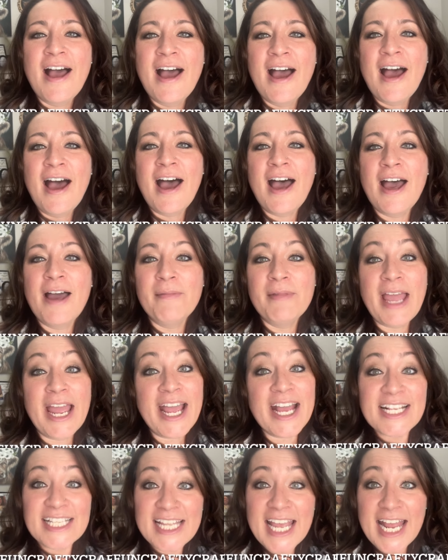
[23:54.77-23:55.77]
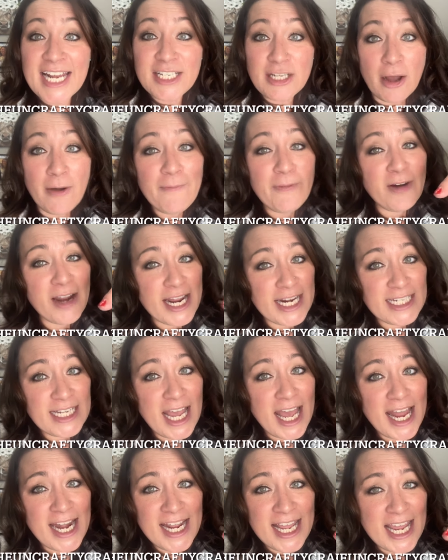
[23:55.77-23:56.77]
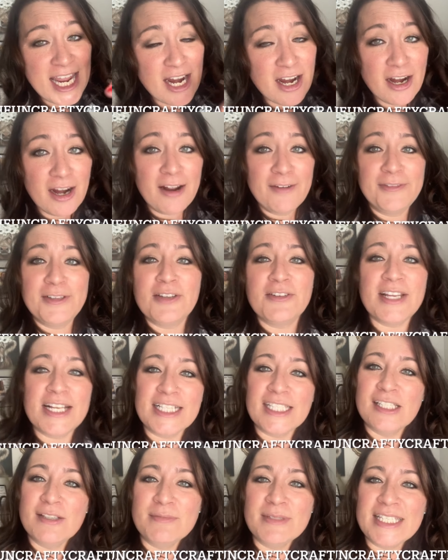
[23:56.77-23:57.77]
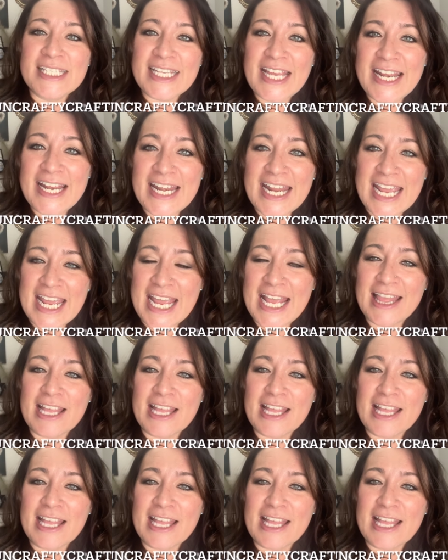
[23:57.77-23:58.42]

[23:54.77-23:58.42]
Um, like I said, don't forget to head here if you need some Sydney.